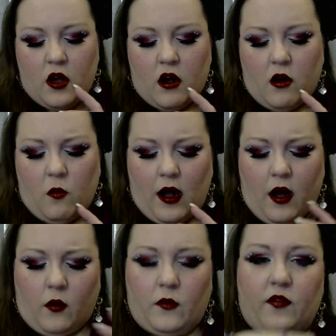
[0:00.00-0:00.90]
Oh
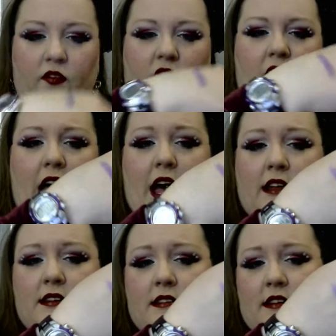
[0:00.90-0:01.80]
wow,
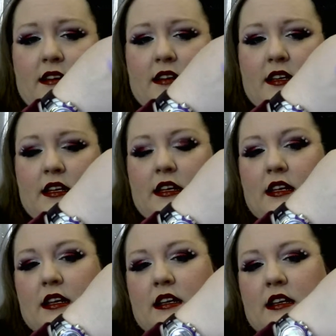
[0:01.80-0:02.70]
that
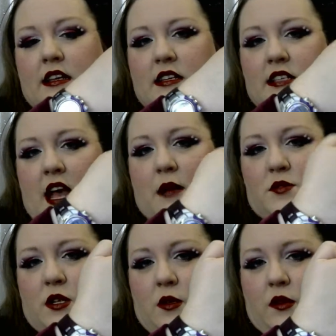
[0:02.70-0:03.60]
is
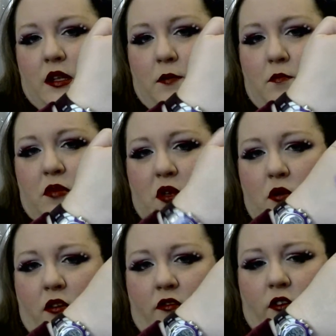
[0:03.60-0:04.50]
absolutely
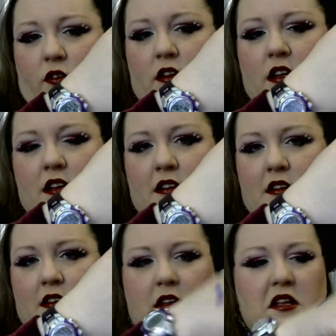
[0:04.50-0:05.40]
beautiful.
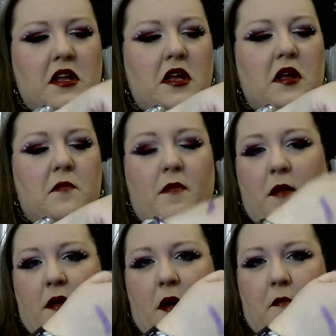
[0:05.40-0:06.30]

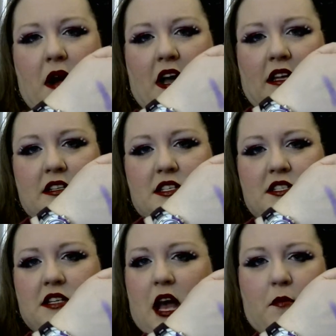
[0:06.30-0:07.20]
Maybe I'm
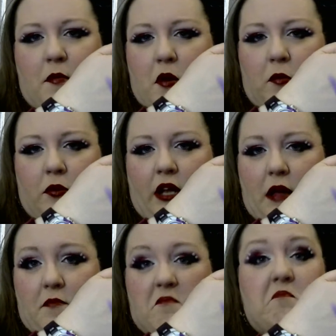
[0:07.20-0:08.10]
biased. I'm a purple nut.
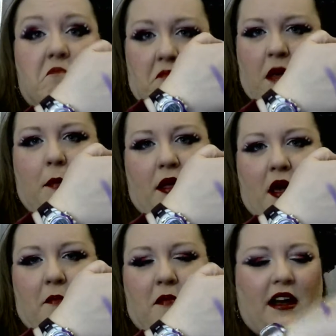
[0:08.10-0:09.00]
Maybe
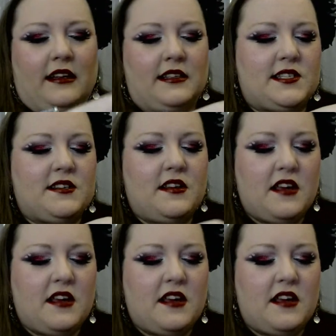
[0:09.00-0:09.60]
I'm biased.